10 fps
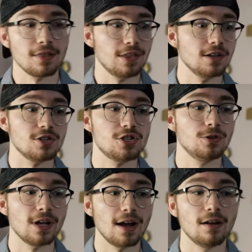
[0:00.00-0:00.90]
than to
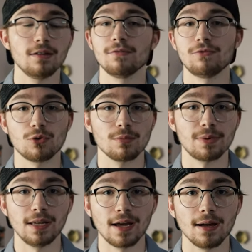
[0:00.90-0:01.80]
shoot at 4
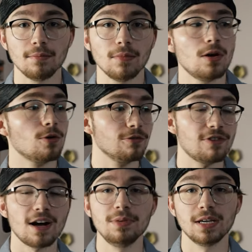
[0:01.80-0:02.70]
p.m. or
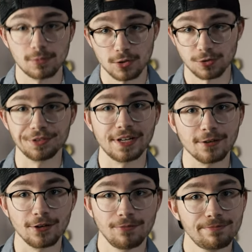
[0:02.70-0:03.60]
5 p.m. golden
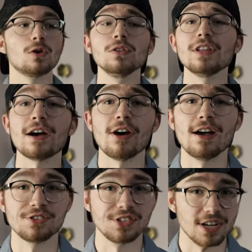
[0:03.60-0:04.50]
hour. Golden Hour
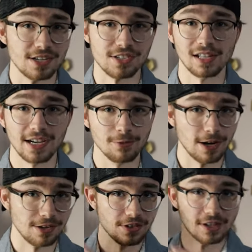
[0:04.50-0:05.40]
has nice light
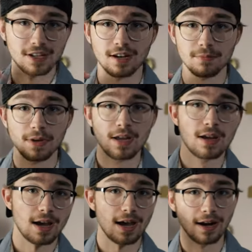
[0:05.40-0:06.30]
rays that come
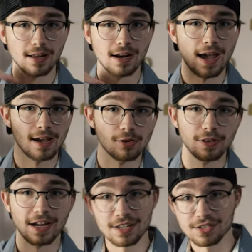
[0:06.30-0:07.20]
at an angle
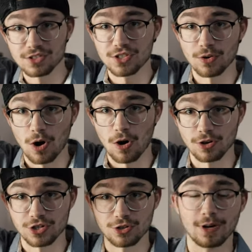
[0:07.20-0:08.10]
that isn't so
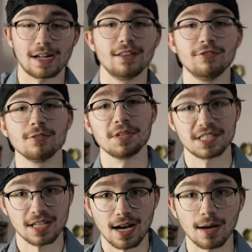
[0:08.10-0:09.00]
harsh directly from the
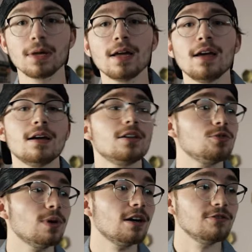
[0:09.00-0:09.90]
top.
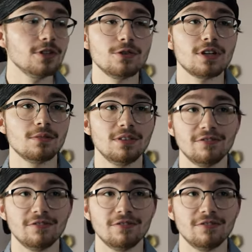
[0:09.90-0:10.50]
12 noon can